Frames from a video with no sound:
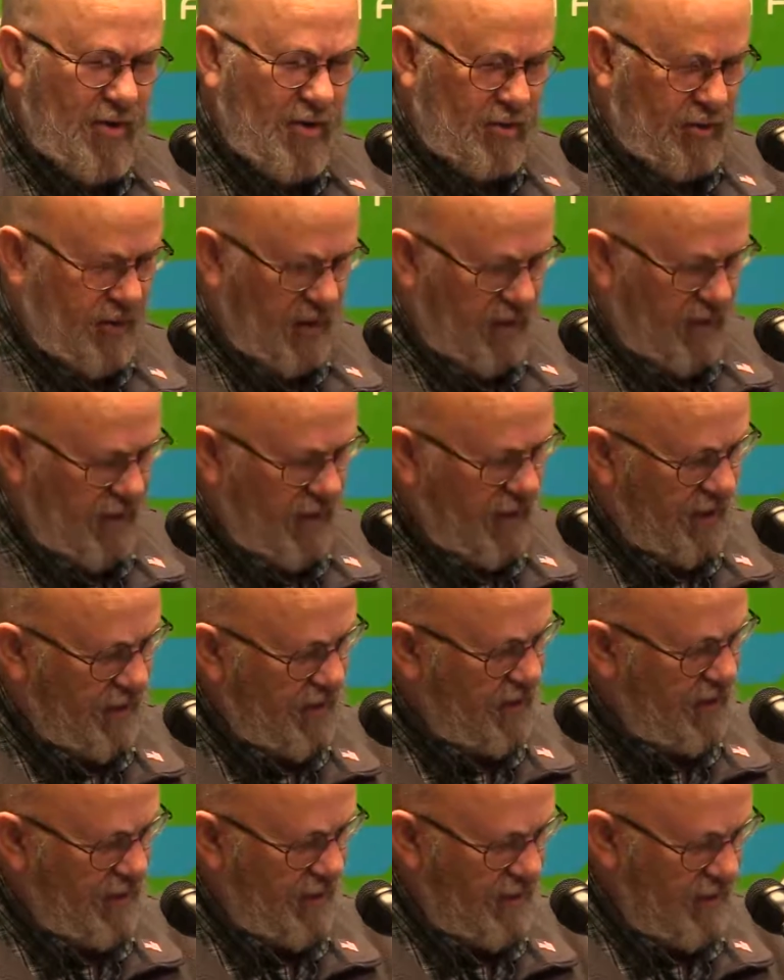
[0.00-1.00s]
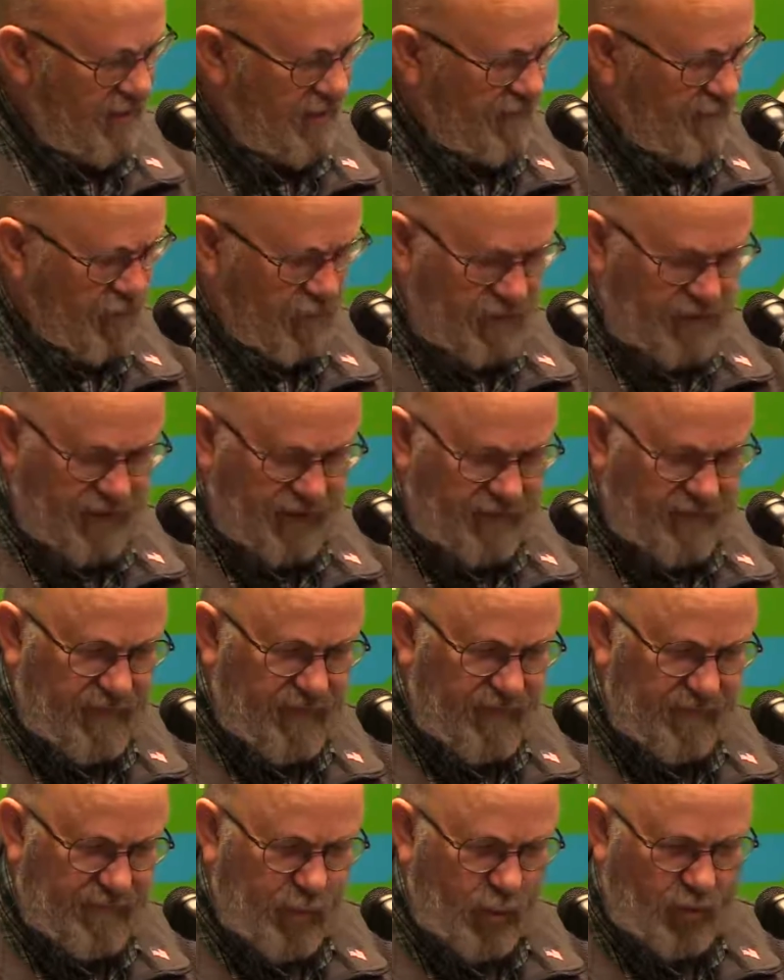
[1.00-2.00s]
Okay, I got a
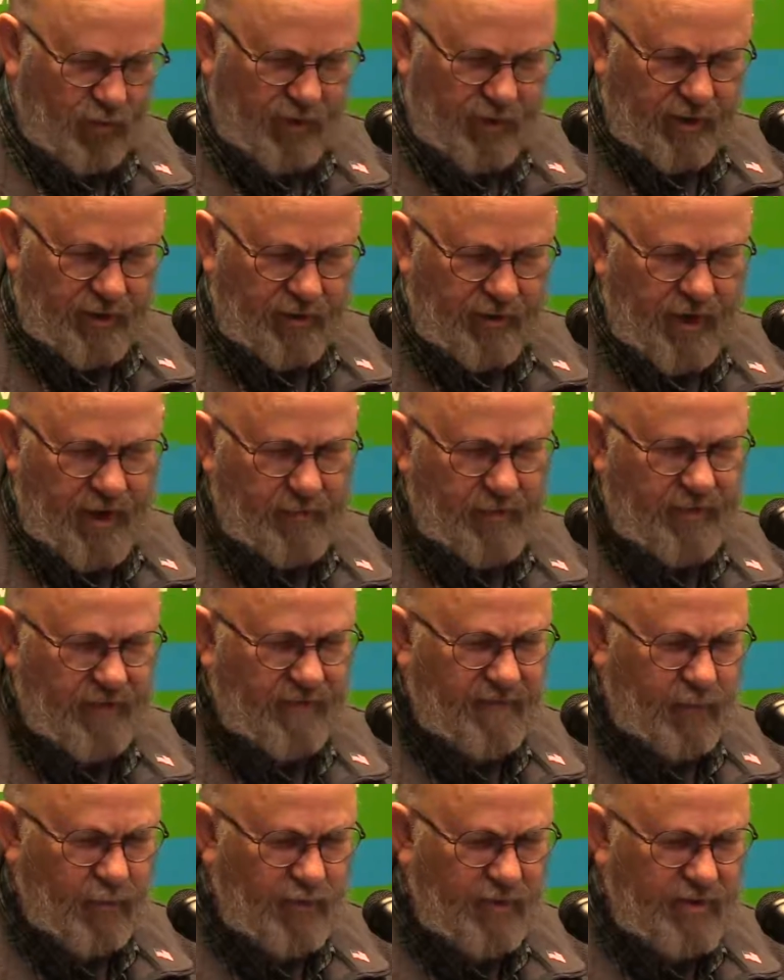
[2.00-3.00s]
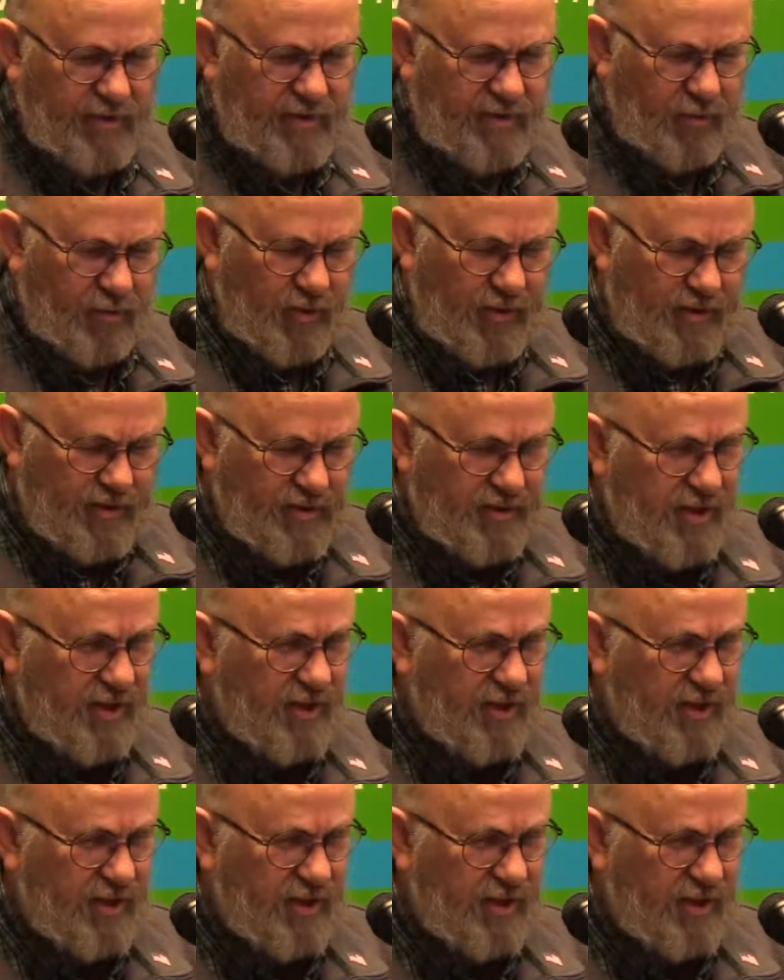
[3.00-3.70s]
14-foot board here. How many 42-inch